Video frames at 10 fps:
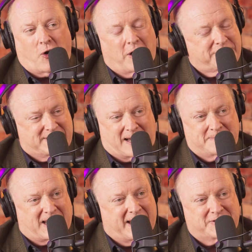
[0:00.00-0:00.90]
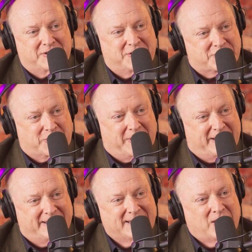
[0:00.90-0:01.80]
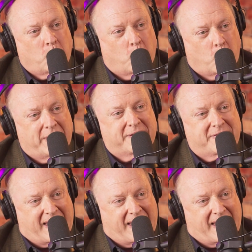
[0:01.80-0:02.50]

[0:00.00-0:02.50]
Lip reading: oftentimes I have to disagree with